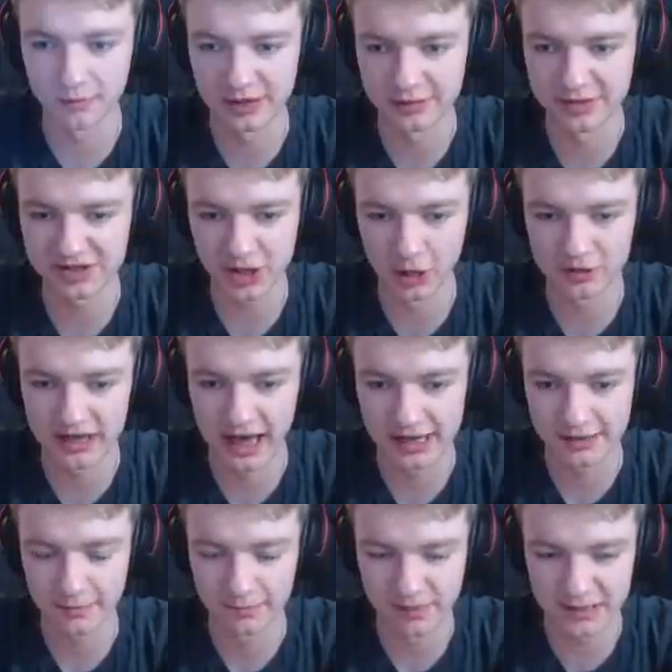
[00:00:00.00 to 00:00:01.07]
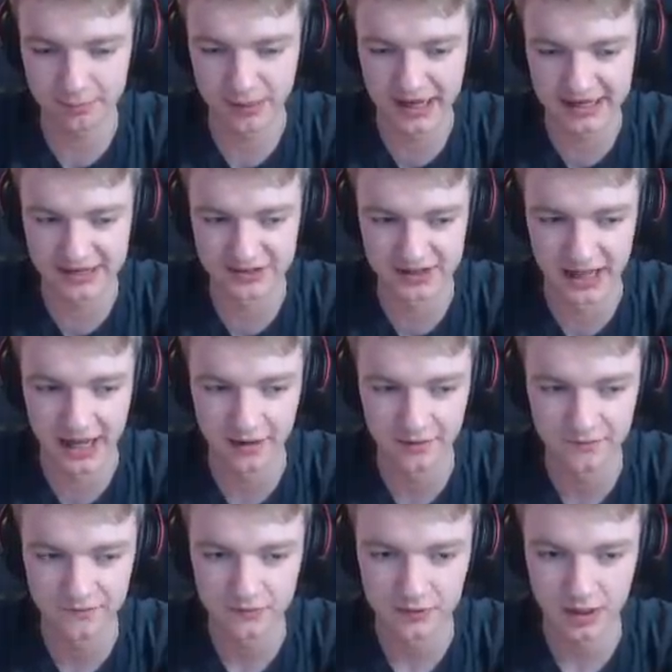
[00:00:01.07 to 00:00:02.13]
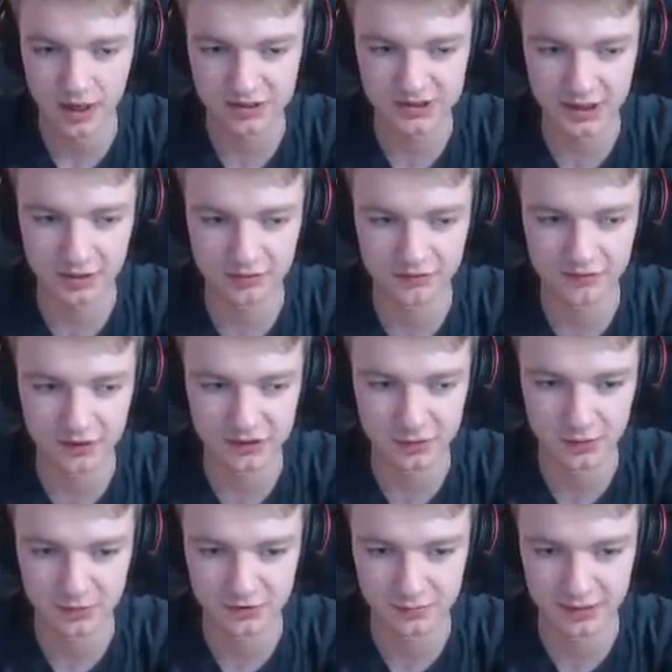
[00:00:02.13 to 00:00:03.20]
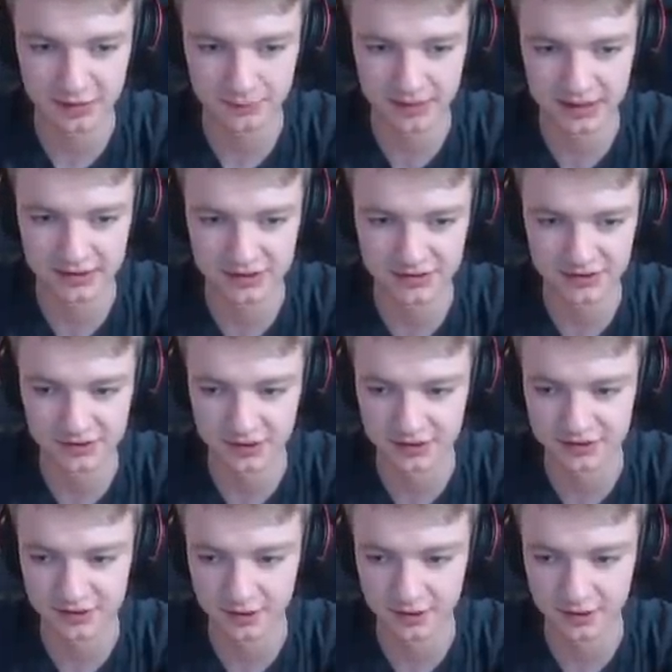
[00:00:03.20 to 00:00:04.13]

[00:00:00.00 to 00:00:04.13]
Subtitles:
lobby, but it's okay. Big P is there. I say I refer to him as Big P this entire